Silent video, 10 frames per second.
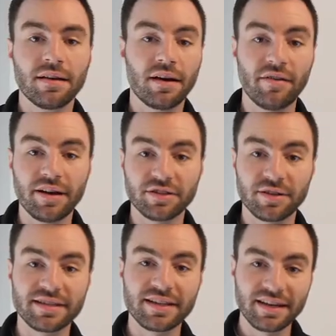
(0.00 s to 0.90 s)
Alright,
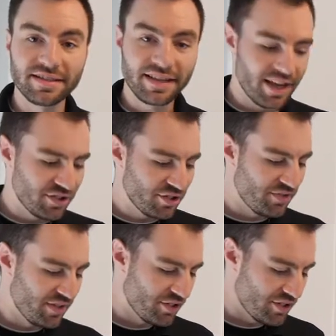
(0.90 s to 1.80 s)
so the second scan
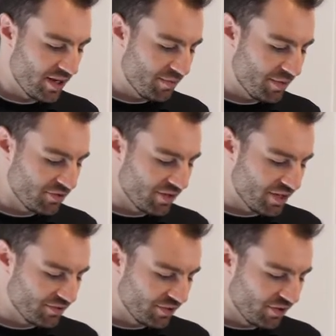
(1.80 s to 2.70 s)
just finished up and
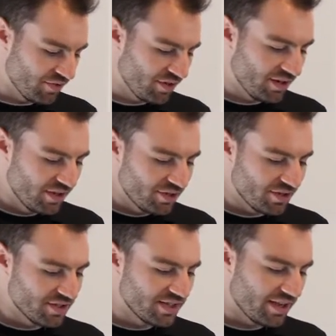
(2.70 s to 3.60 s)
transferred over. You
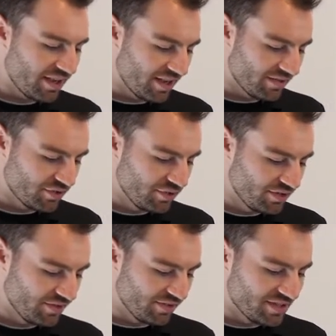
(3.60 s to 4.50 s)
can see I have
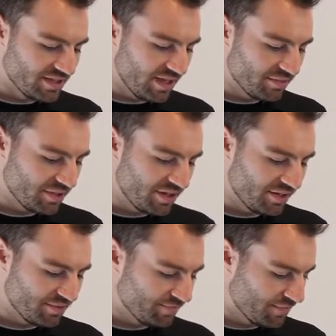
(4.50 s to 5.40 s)
2 different setups here.